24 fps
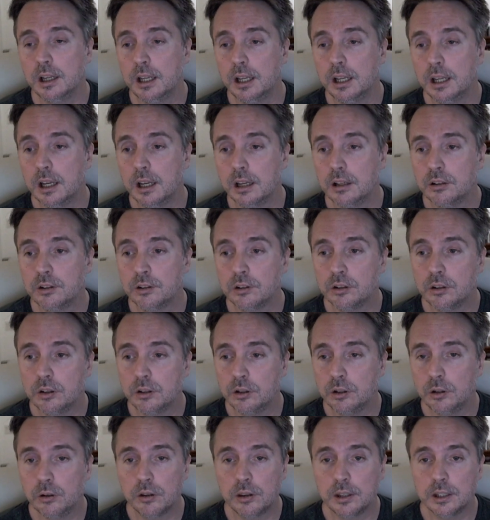and
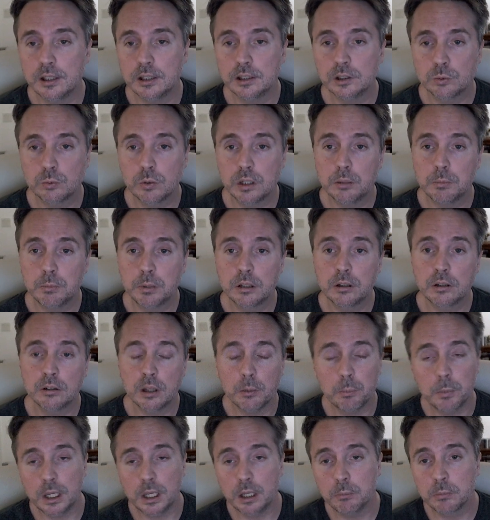do things way better
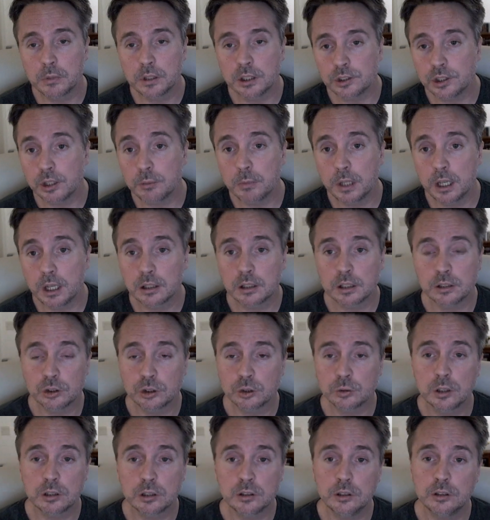than MAME because I'm not
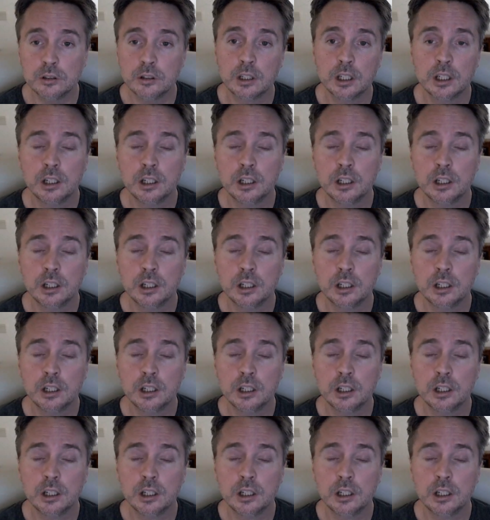constricted